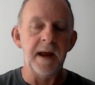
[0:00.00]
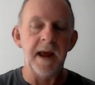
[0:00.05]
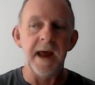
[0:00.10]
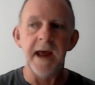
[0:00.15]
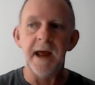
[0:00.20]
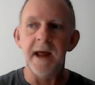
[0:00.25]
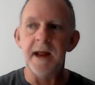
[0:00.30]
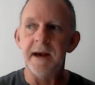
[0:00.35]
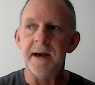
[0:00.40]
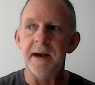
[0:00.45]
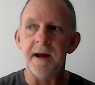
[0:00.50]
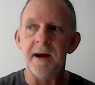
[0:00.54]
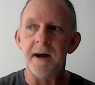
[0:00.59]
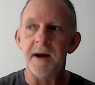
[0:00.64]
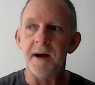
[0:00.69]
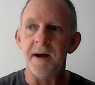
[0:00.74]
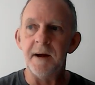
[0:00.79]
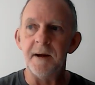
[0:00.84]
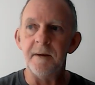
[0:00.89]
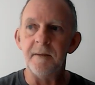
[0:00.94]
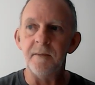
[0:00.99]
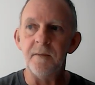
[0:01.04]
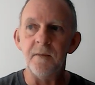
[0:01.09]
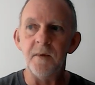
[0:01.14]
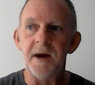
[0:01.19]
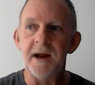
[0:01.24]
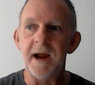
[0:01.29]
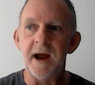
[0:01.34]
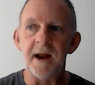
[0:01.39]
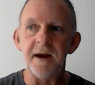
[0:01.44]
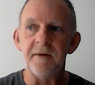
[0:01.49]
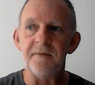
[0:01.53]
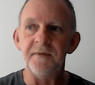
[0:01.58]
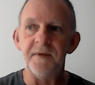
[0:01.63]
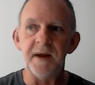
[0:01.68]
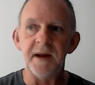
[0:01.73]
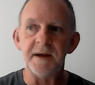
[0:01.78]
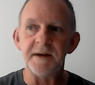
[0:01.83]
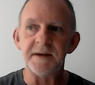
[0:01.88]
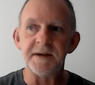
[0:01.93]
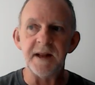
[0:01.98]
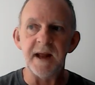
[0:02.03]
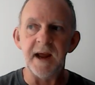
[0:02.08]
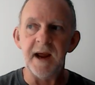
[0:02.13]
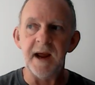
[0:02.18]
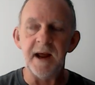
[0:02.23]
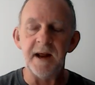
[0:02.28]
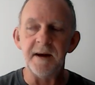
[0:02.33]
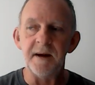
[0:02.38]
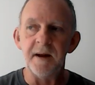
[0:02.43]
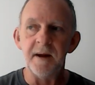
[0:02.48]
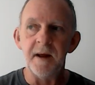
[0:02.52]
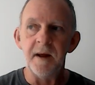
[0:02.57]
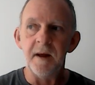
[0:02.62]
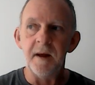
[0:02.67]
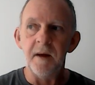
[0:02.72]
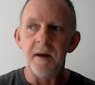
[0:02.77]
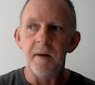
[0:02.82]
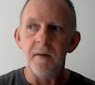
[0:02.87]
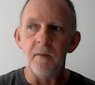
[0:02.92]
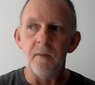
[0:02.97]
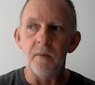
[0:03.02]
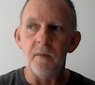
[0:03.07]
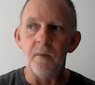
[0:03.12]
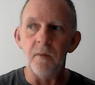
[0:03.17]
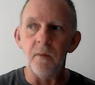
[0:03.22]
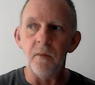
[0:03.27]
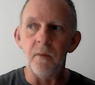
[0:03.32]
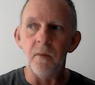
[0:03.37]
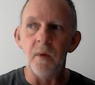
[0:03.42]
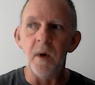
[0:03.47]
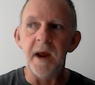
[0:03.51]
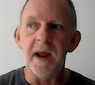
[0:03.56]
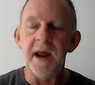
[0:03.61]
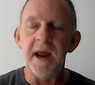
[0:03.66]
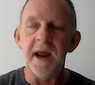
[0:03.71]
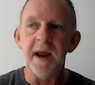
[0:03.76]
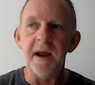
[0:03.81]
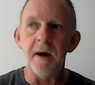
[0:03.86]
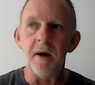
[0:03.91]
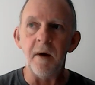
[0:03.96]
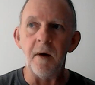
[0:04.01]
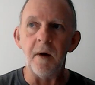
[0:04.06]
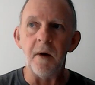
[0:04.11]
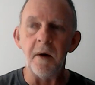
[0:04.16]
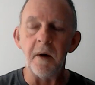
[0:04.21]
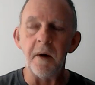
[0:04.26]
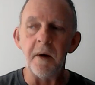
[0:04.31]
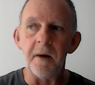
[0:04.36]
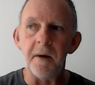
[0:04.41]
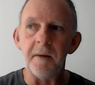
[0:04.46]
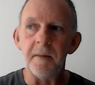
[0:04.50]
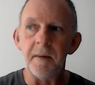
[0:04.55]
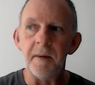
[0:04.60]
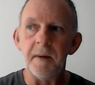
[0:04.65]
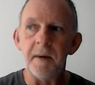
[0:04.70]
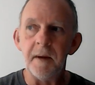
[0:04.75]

and we got to fix that. We are